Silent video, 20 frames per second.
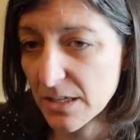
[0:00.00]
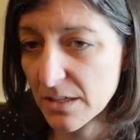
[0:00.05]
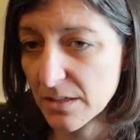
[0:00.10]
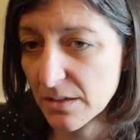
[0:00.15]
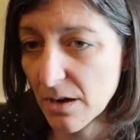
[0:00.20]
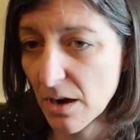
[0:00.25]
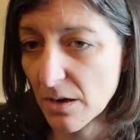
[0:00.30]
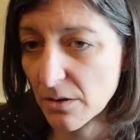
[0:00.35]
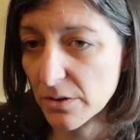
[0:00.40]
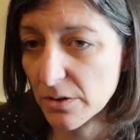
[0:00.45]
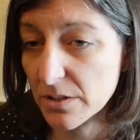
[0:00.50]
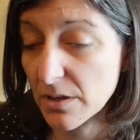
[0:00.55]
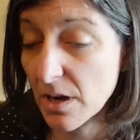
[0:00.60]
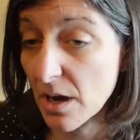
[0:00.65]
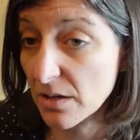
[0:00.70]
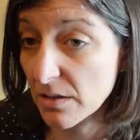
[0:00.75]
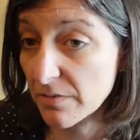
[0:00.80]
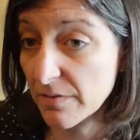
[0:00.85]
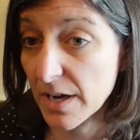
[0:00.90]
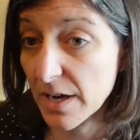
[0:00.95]
and Congress
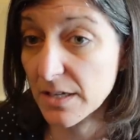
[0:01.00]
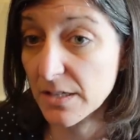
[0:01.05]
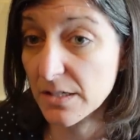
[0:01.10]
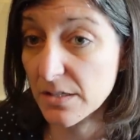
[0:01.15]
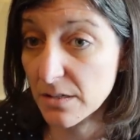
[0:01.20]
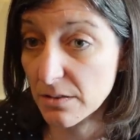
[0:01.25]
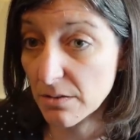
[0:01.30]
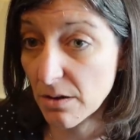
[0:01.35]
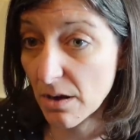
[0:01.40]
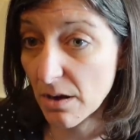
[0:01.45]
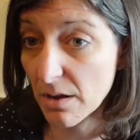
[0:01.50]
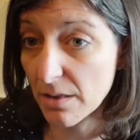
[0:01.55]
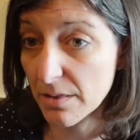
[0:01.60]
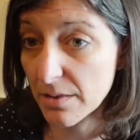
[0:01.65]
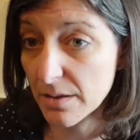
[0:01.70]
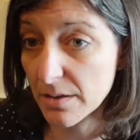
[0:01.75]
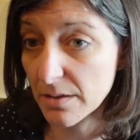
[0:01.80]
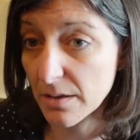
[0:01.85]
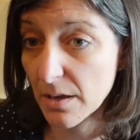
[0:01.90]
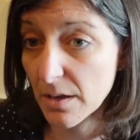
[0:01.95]
codified into law
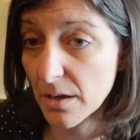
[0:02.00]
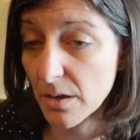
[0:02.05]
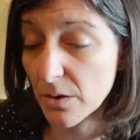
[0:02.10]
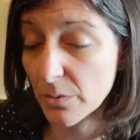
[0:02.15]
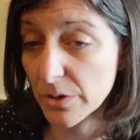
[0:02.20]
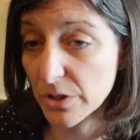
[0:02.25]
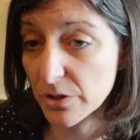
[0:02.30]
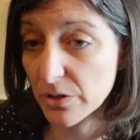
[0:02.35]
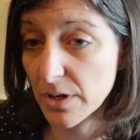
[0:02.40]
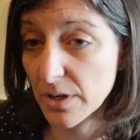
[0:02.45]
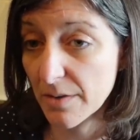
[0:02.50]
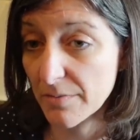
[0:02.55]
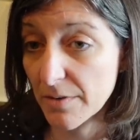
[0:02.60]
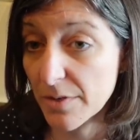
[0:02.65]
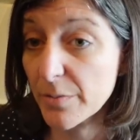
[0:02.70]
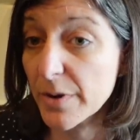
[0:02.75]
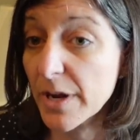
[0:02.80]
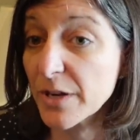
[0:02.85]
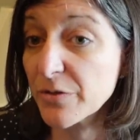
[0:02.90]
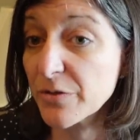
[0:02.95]
that we should have a
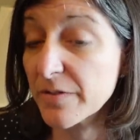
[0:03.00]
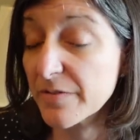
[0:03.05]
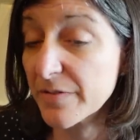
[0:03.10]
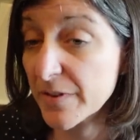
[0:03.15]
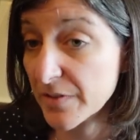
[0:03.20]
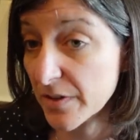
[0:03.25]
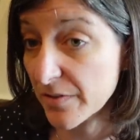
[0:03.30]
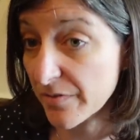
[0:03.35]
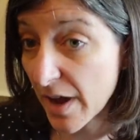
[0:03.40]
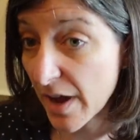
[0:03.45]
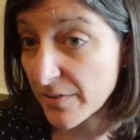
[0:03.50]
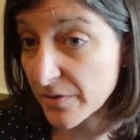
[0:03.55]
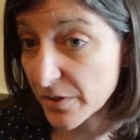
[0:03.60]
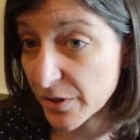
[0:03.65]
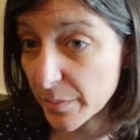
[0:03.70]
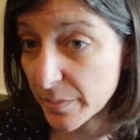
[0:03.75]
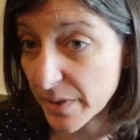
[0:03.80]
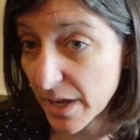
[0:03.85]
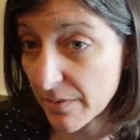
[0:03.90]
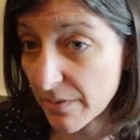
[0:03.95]

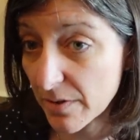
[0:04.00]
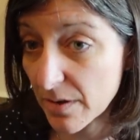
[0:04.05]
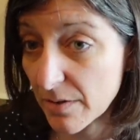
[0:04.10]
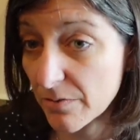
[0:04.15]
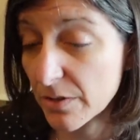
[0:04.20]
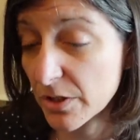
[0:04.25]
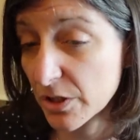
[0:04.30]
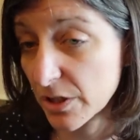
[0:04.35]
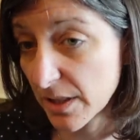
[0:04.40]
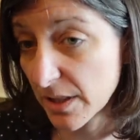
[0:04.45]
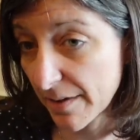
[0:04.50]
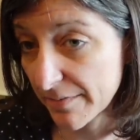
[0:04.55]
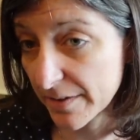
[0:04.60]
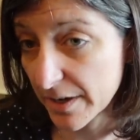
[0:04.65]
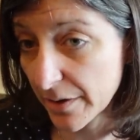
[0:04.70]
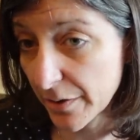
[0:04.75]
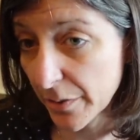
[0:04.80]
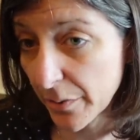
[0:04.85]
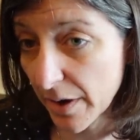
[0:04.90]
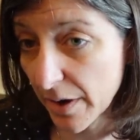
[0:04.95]
355-ship Navy, of which 11
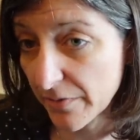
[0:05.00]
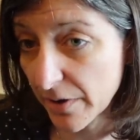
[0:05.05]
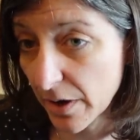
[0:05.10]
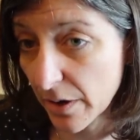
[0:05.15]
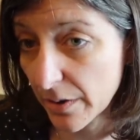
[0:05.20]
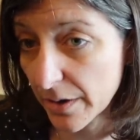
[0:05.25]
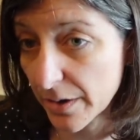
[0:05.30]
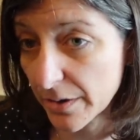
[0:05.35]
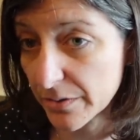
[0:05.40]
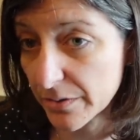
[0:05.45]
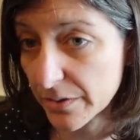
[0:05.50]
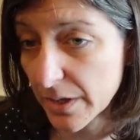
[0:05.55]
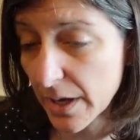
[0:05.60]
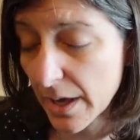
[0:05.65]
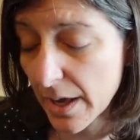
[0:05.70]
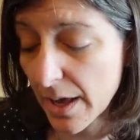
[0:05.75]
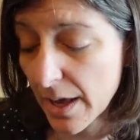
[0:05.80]
aircraft carriers.